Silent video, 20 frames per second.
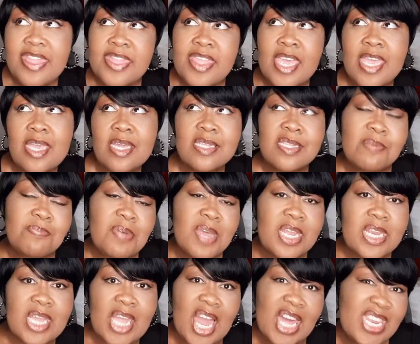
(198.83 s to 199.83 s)
think,
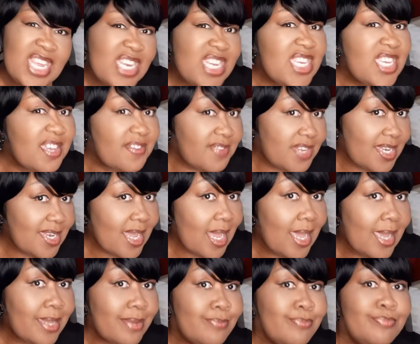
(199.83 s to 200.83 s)
depending on any given
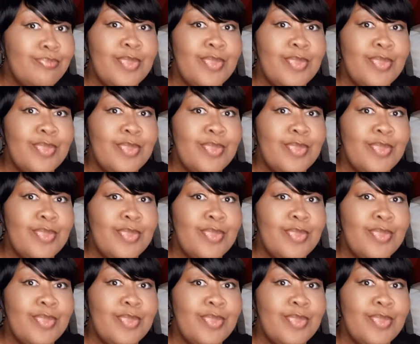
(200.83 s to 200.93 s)
day,